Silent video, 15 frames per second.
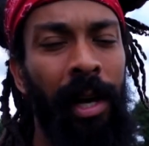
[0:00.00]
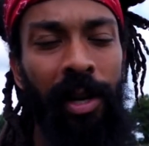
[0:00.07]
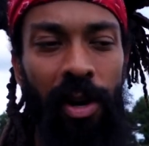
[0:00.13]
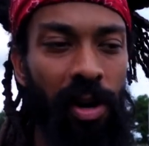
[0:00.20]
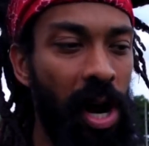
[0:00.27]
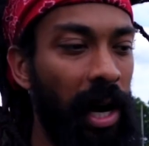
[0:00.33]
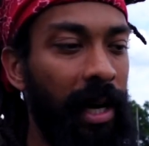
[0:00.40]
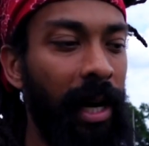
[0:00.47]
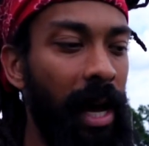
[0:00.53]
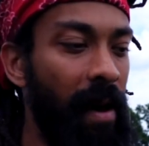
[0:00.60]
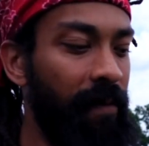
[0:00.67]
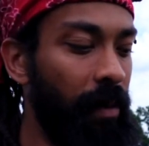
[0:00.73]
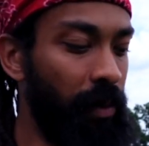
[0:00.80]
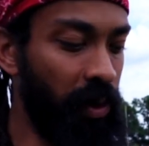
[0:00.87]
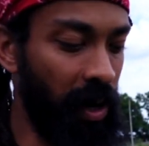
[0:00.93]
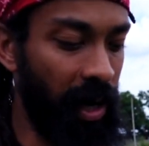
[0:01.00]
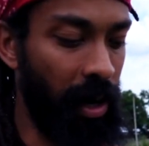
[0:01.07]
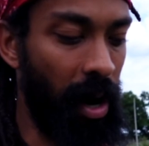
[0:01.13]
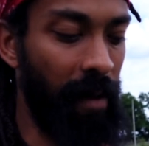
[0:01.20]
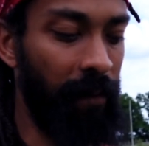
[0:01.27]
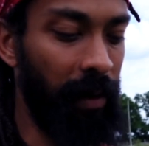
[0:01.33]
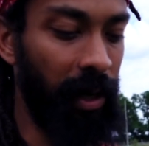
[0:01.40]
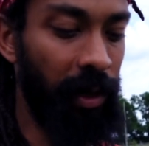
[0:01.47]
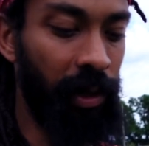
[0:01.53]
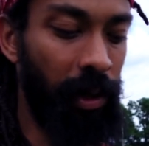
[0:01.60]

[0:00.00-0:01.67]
you're not gonna have them trained off-leash.